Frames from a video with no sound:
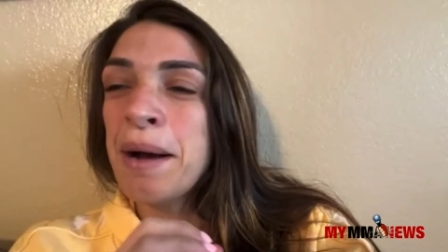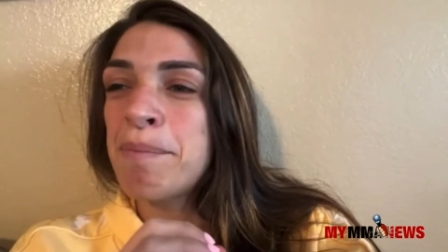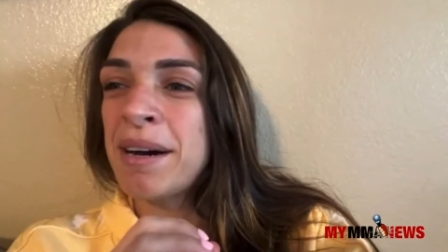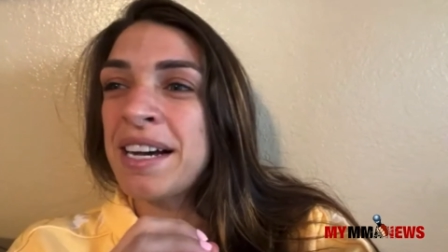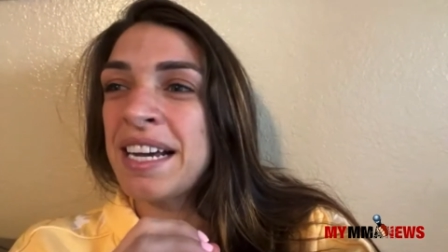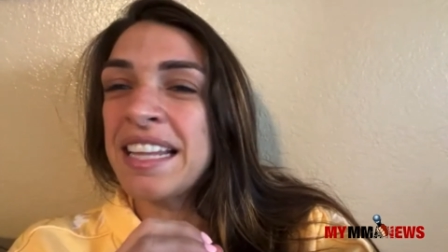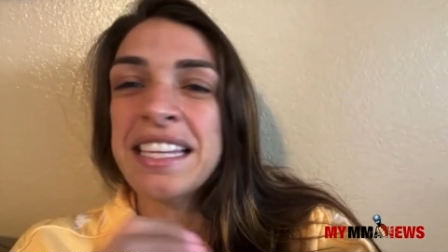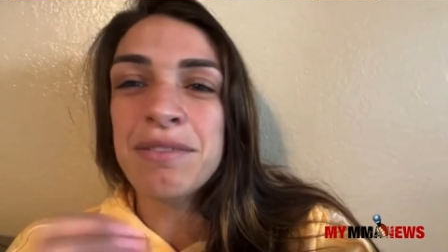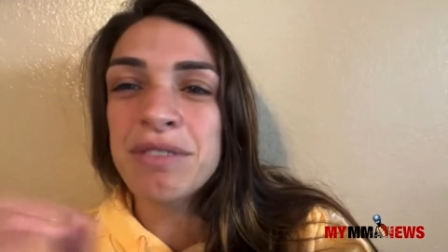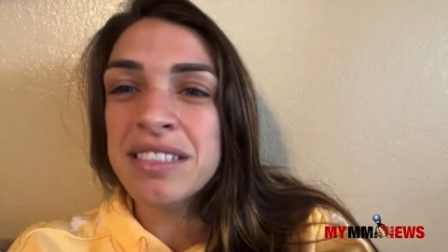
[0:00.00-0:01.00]
but I
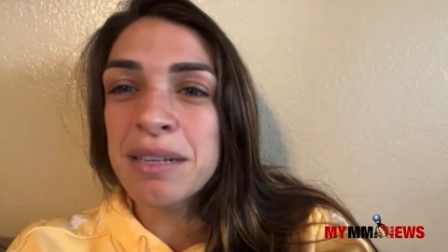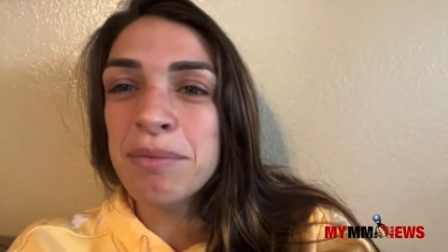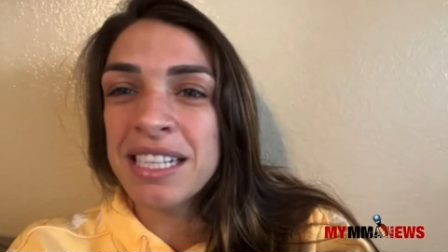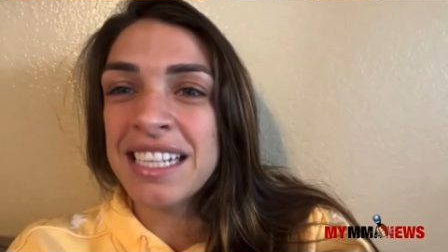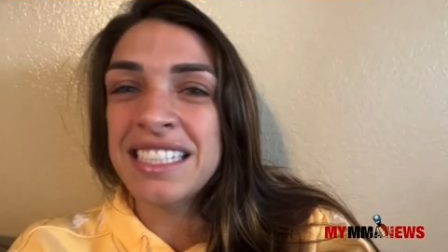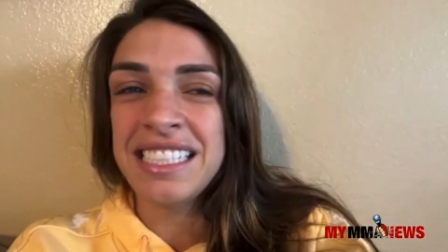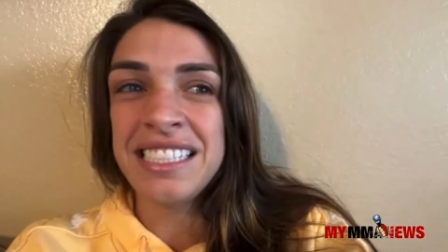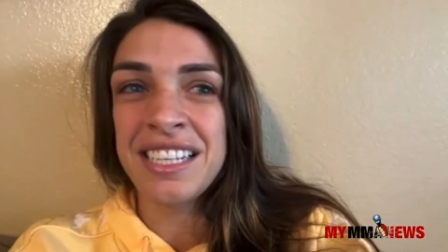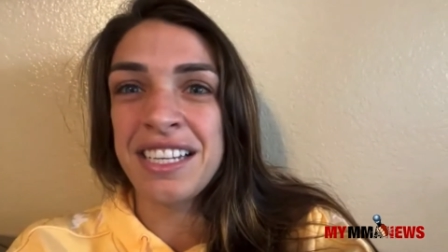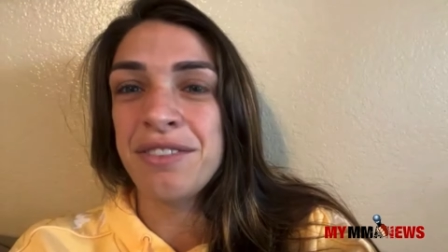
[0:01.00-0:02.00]
think with someone like
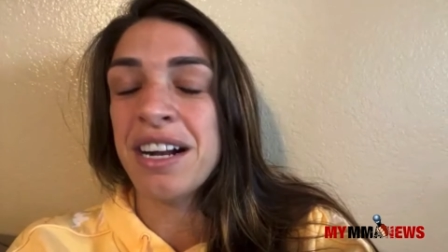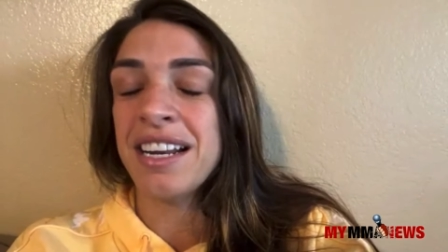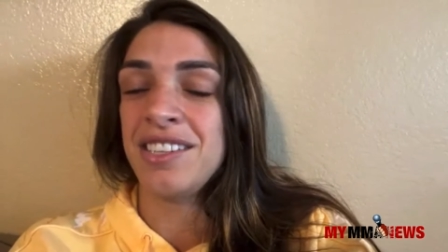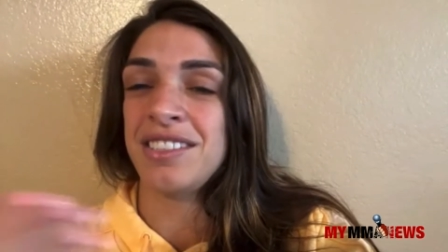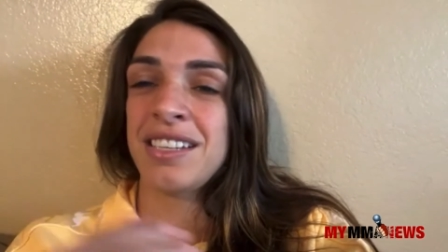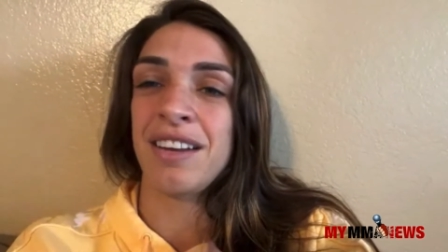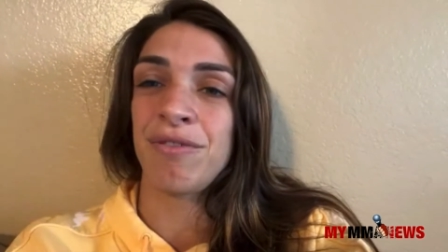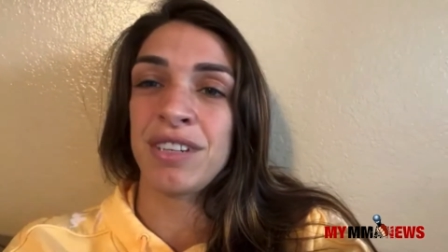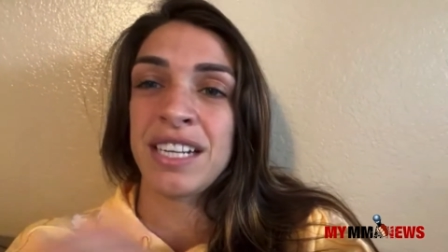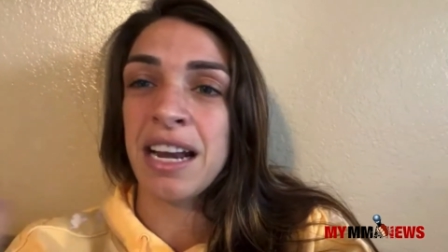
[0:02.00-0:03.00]
Tecia, you kind of just got to
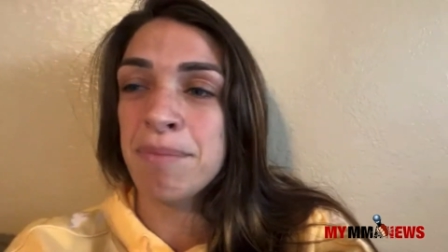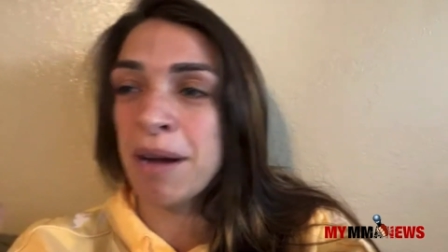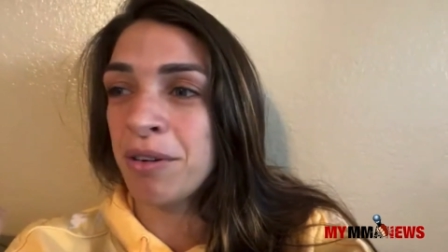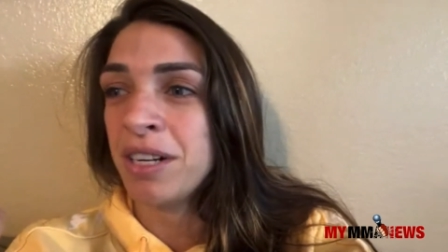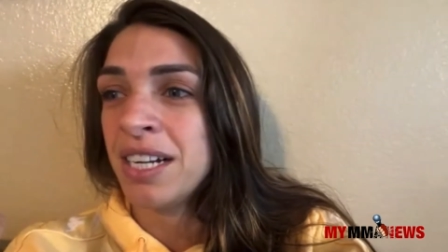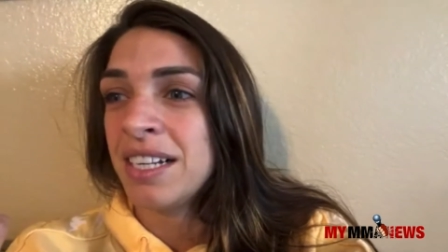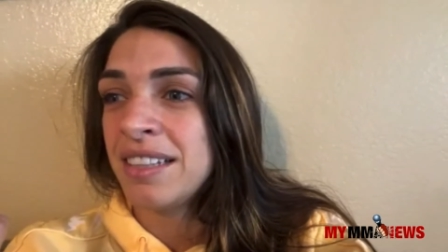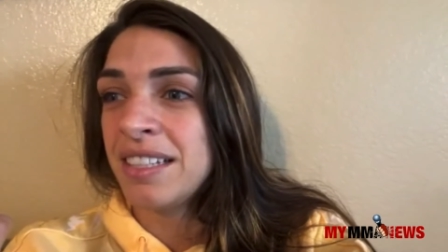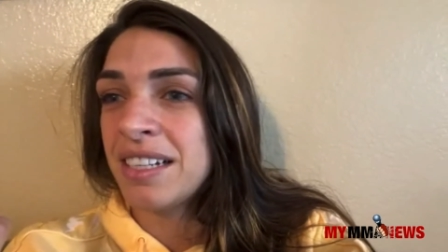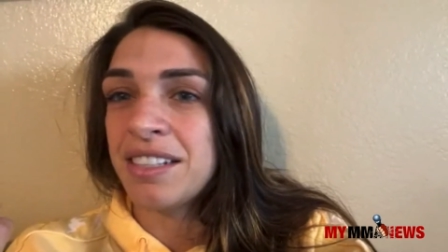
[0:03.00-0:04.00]
forget about
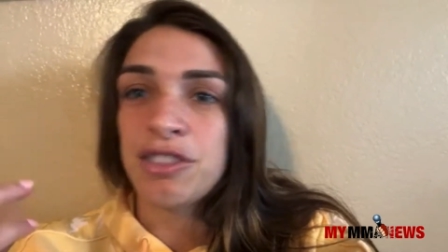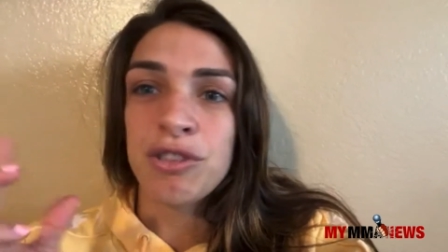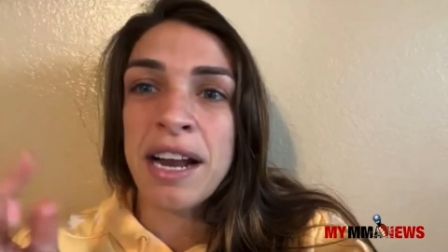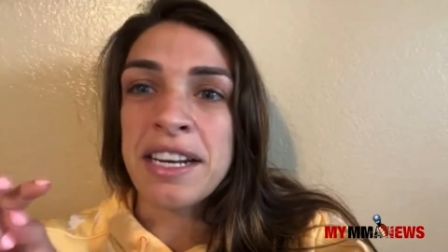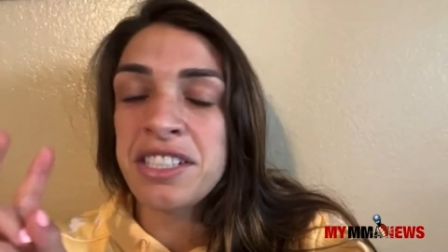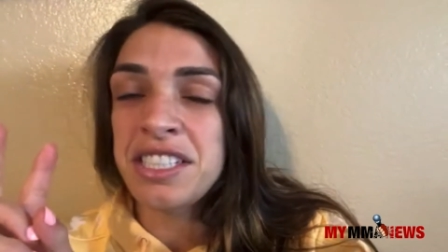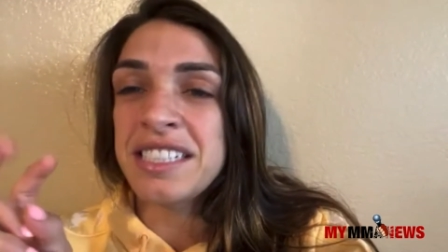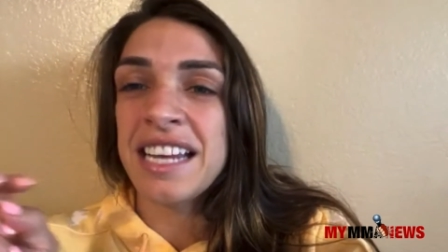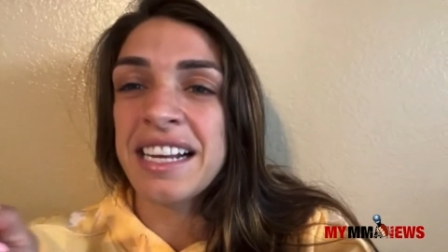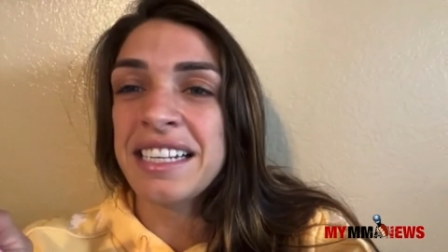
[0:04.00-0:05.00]
the strategy and
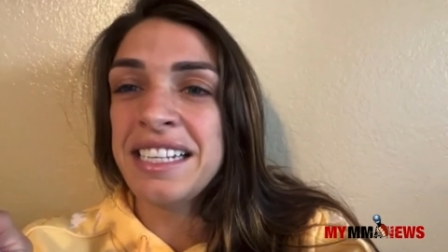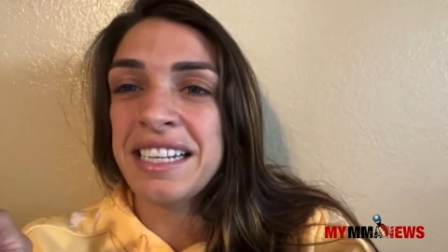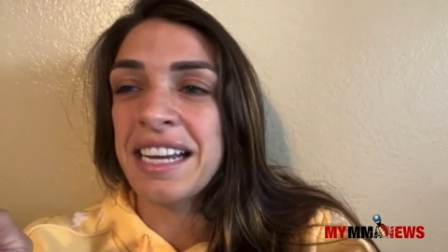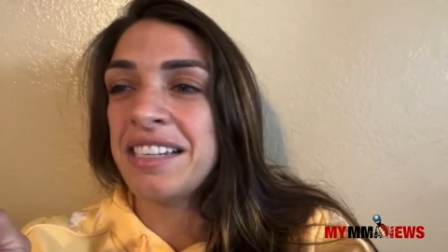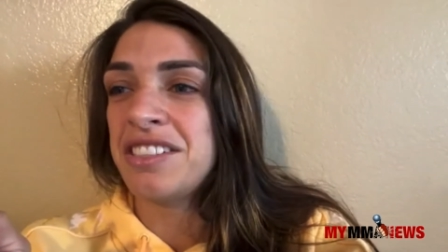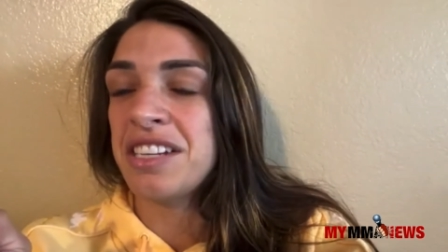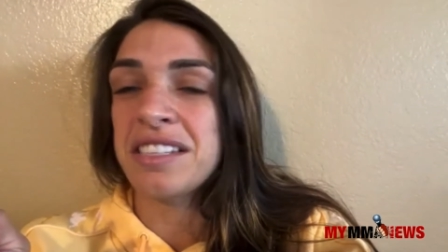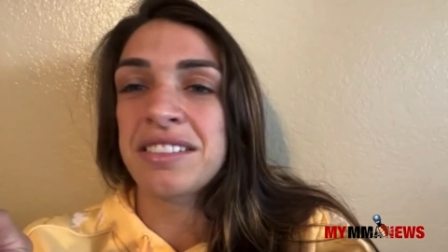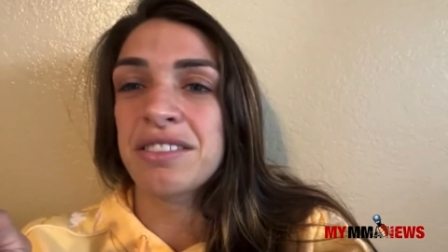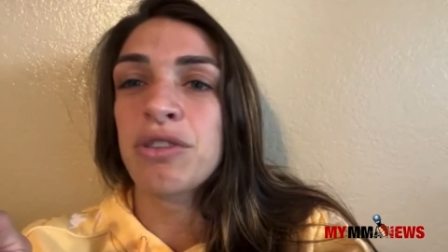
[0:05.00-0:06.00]
technique and
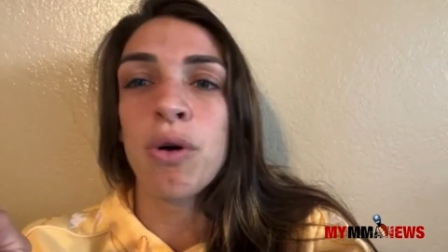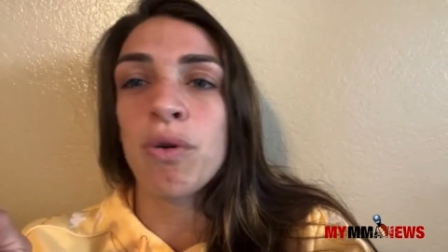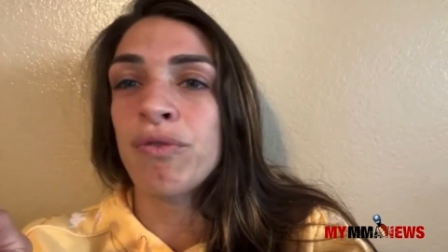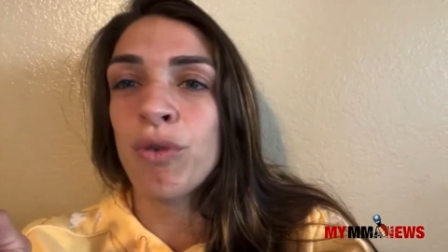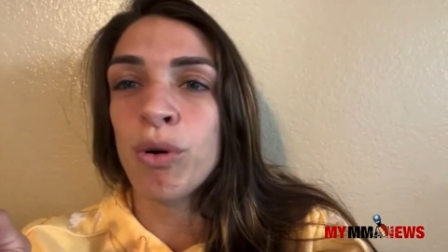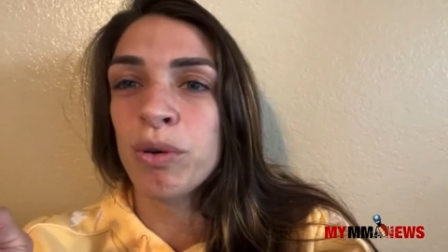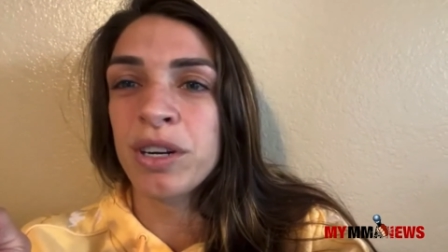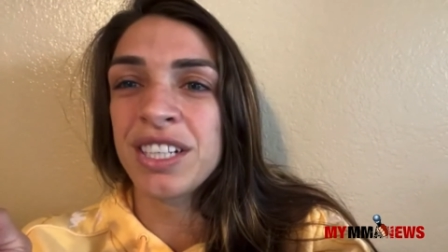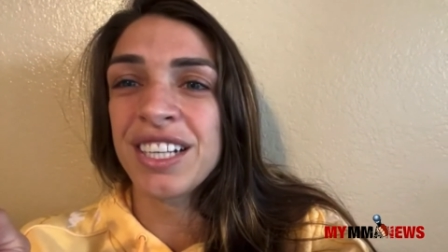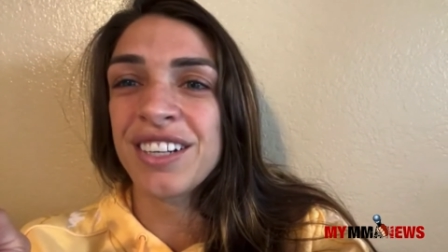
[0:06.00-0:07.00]
just go forward,
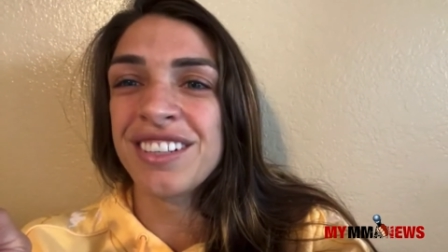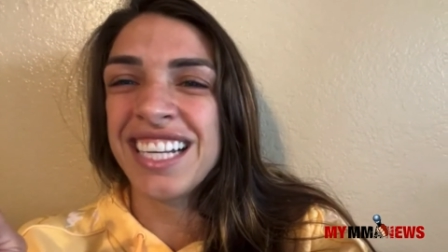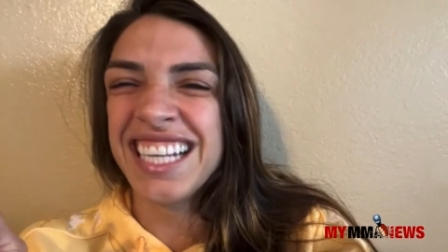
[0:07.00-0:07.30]
you know?